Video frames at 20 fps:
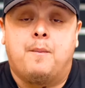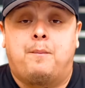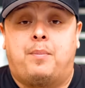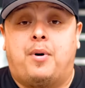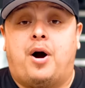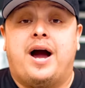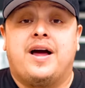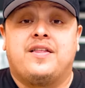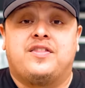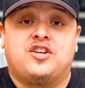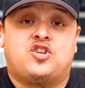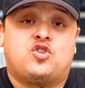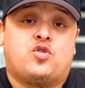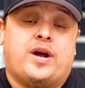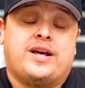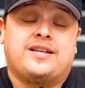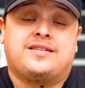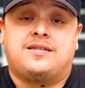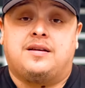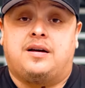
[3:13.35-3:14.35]
by the
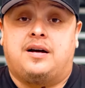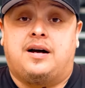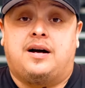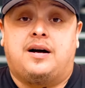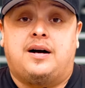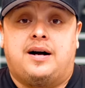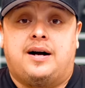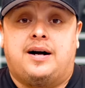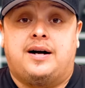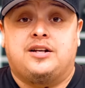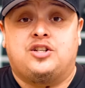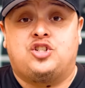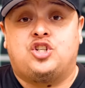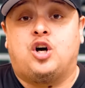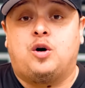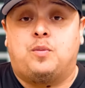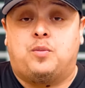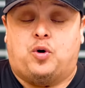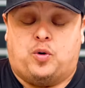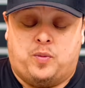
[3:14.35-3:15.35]
tracer
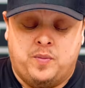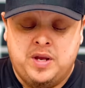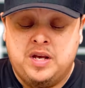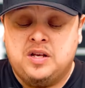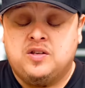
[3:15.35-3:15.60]
gel ball.